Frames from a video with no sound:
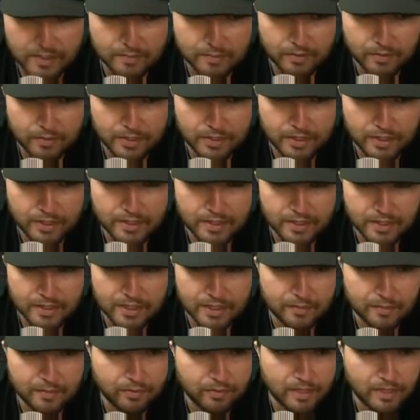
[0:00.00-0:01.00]
projections at
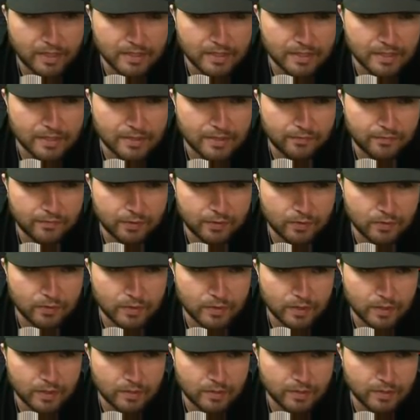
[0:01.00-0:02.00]
cheap prices here for
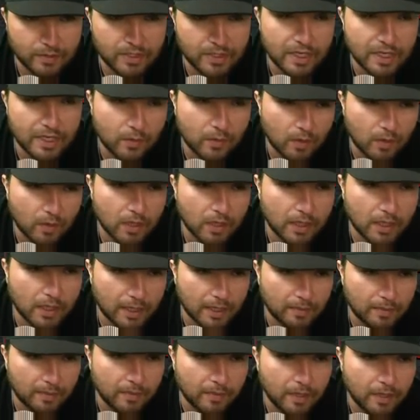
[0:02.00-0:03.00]
Doosan. But Jaewon
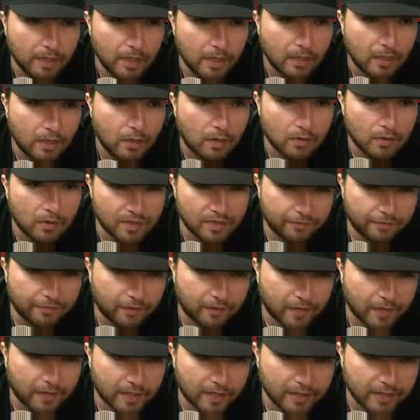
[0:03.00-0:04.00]
Kim, Jose
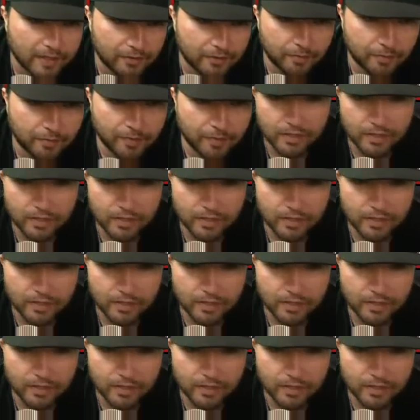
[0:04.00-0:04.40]
Fernandez are your main